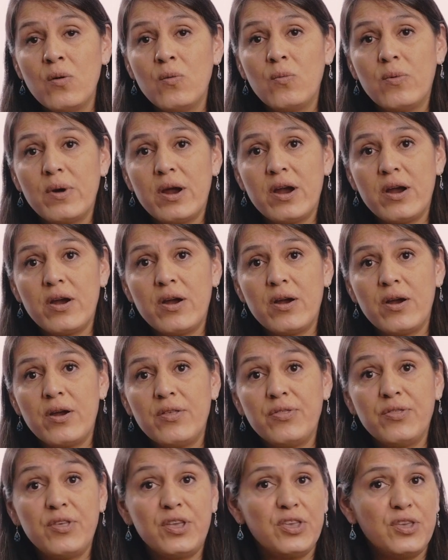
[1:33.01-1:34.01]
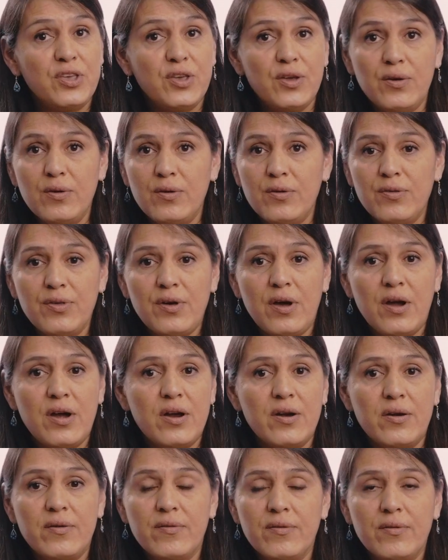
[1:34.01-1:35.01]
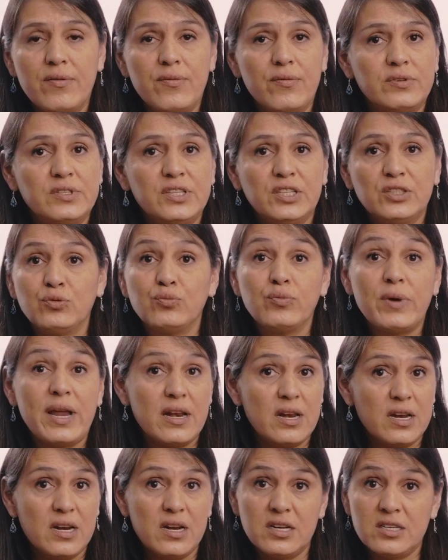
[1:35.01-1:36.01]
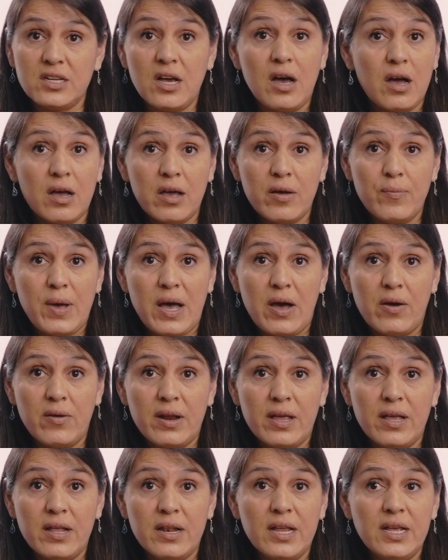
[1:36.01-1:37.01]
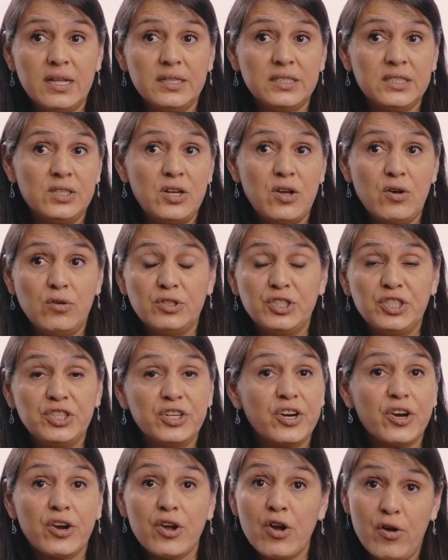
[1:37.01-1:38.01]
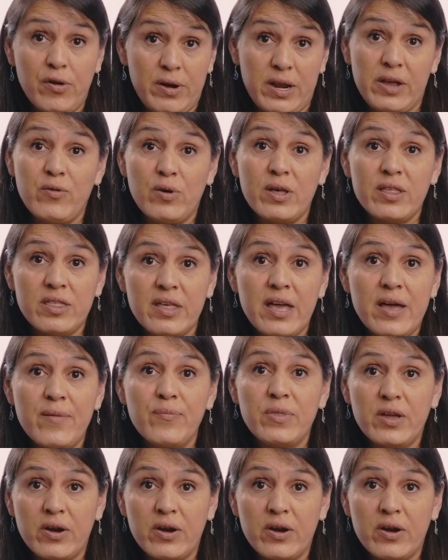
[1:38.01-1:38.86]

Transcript: where the youth are just ready to talk about it. It's no sugarcoating with them.